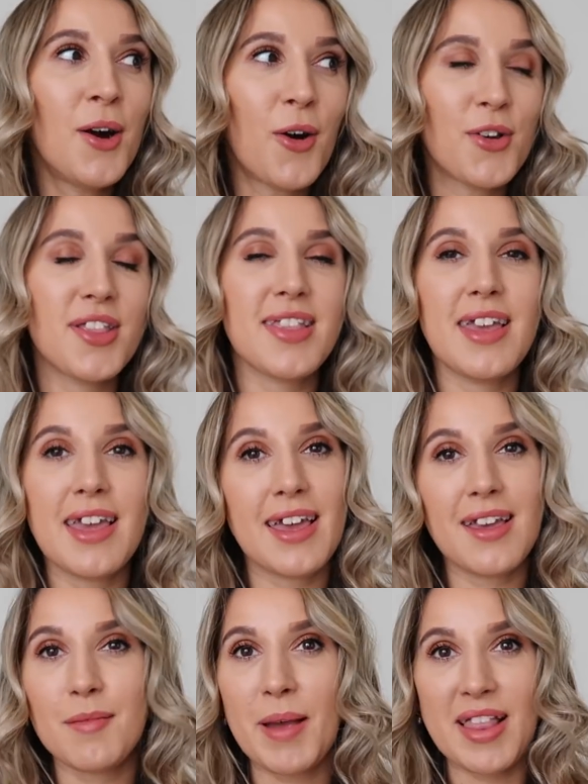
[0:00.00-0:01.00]
Honestly,
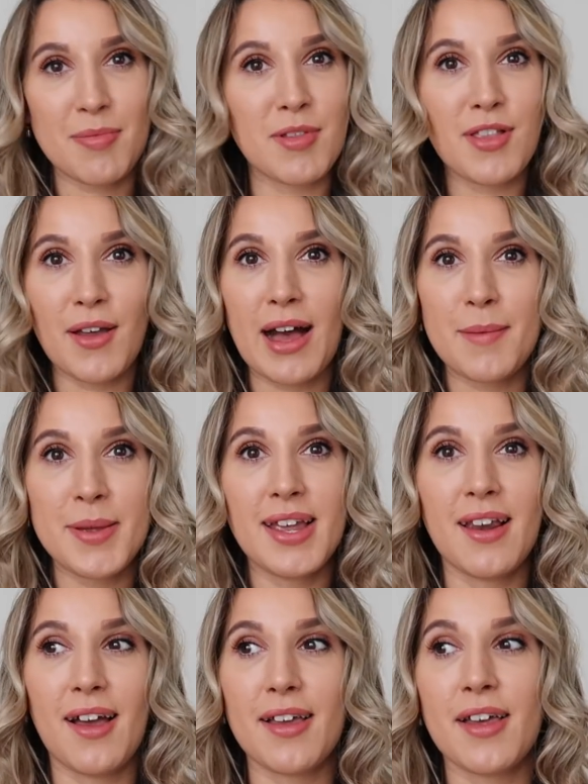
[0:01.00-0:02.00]
it makes me so
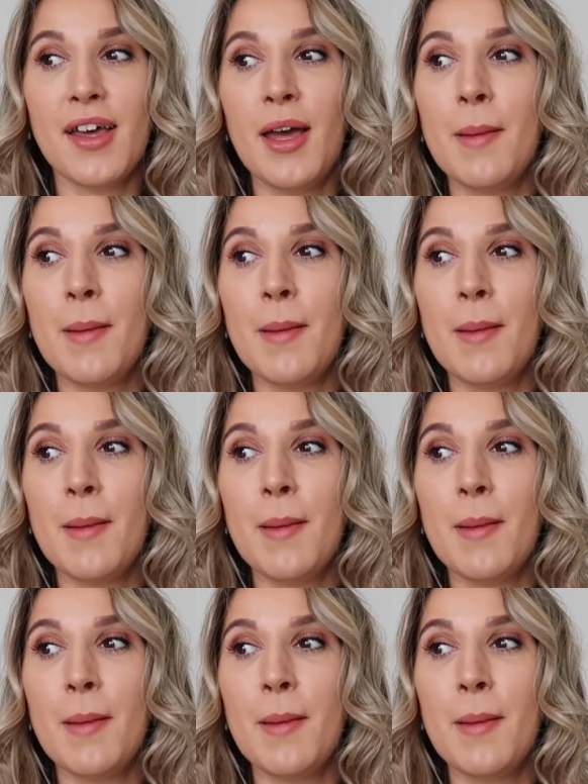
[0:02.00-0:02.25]
happy, like